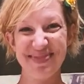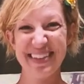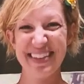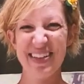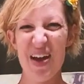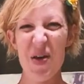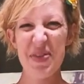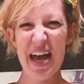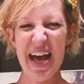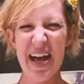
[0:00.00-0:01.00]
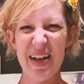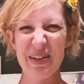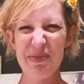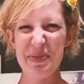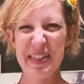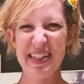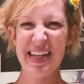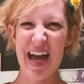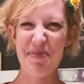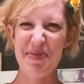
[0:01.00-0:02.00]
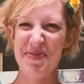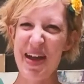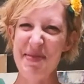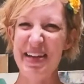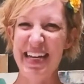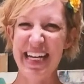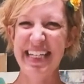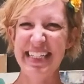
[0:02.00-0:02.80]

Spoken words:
So I hope that helps. Happy framing!